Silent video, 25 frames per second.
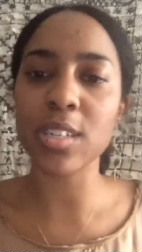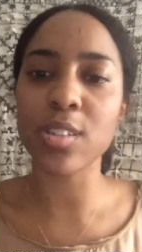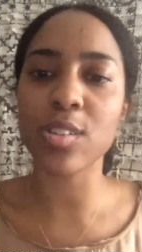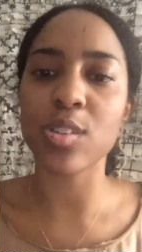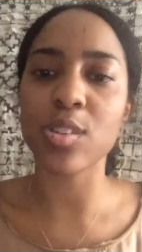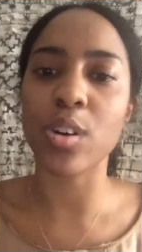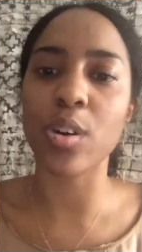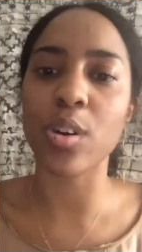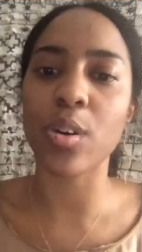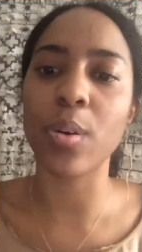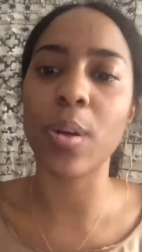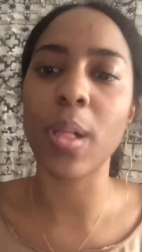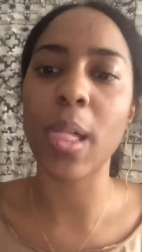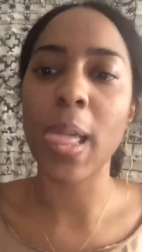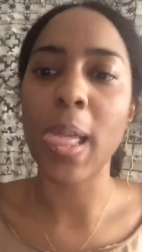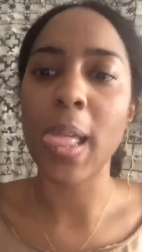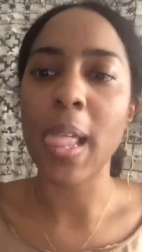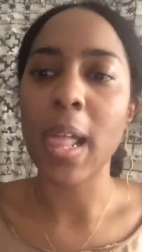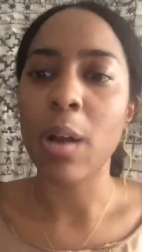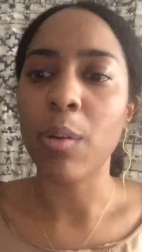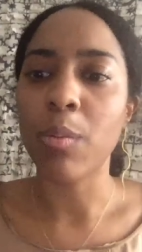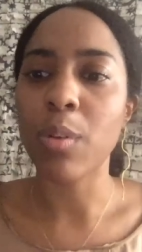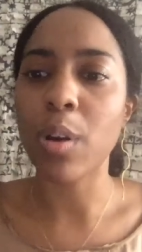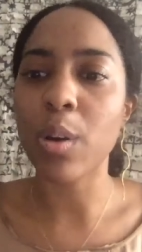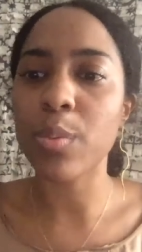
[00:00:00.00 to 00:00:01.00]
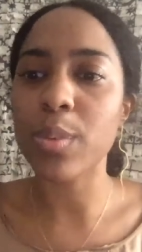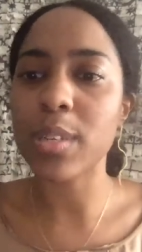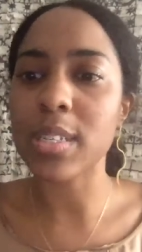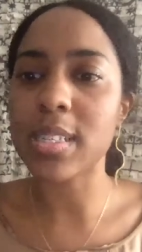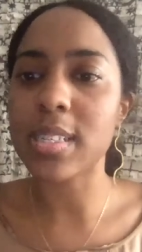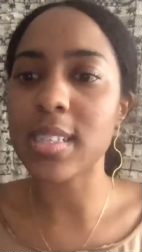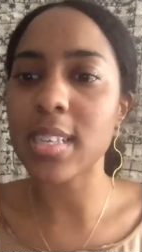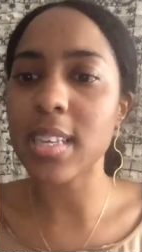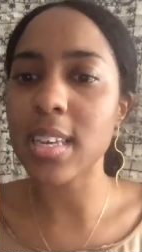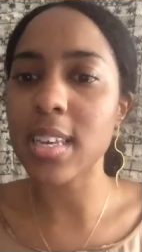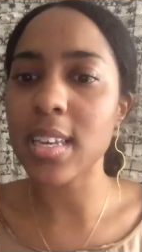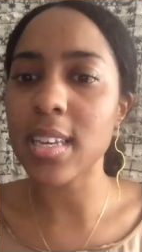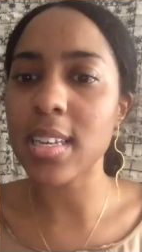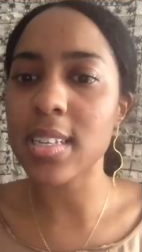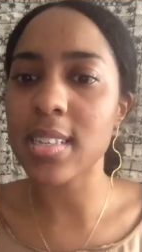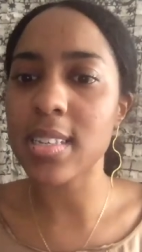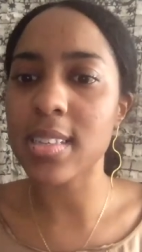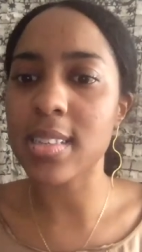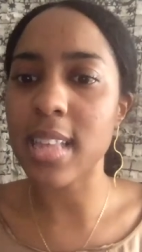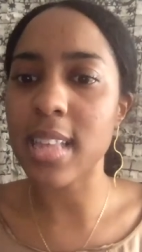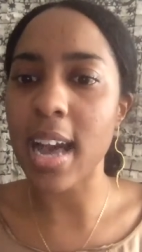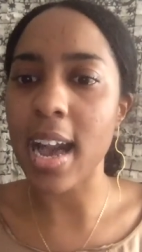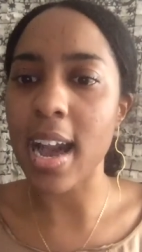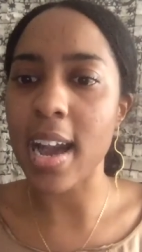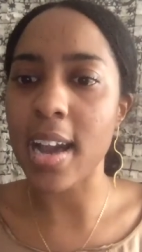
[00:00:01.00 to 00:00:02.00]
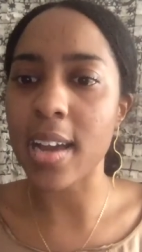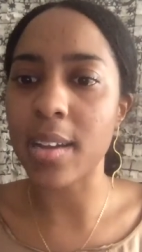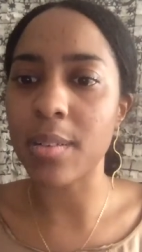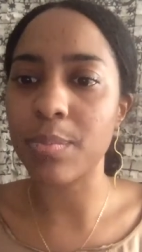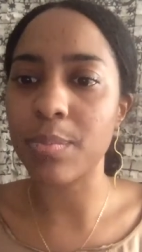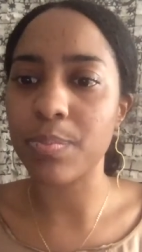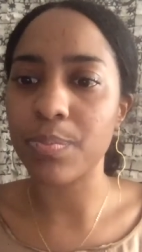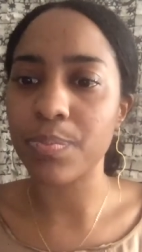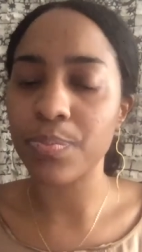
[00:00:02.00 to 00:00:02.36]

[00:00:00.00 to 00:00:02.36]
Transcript: So what we see is that